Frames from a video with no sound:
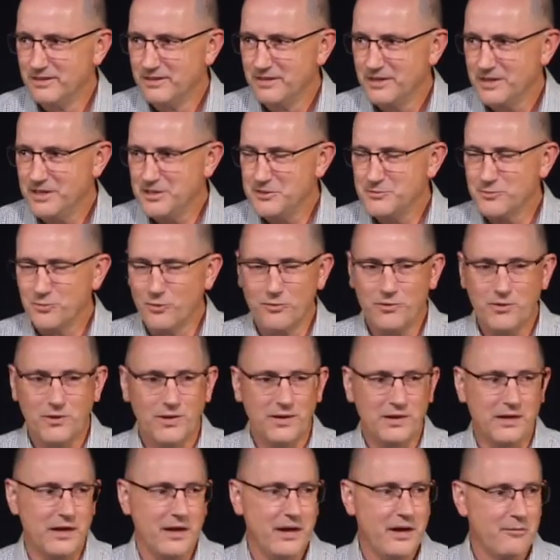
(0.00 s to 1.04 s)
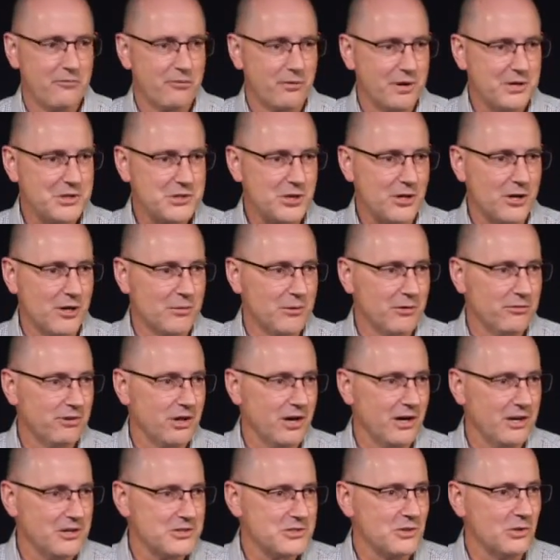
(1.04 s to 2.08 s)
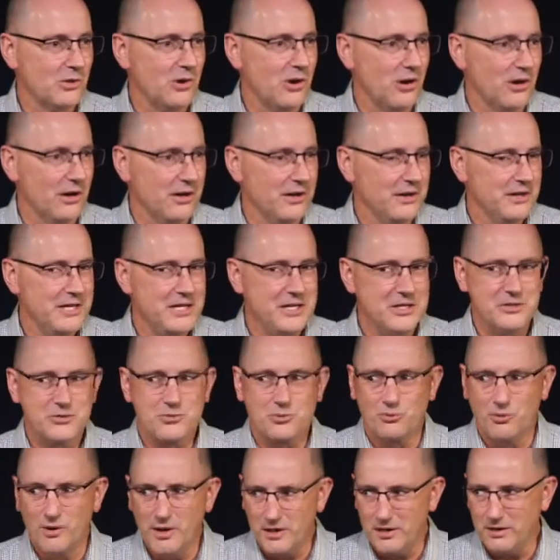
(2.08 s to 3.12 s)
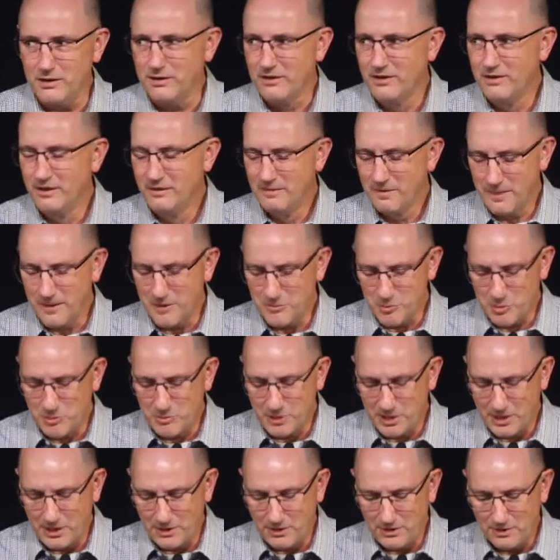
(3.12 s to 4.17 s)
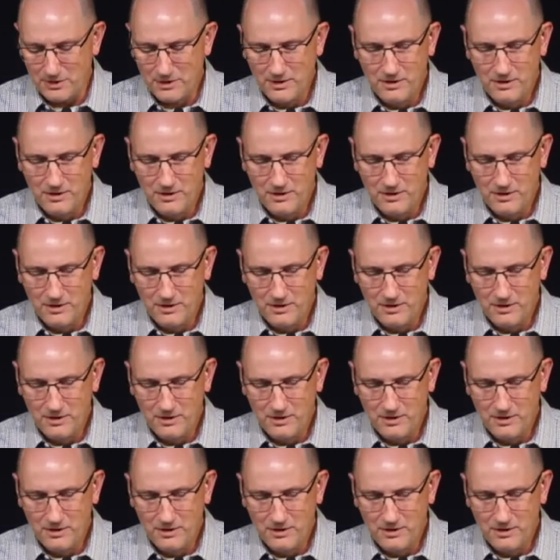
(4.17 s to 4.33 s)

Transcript: He's fulfilling every term of God's law, and he is ready and prepared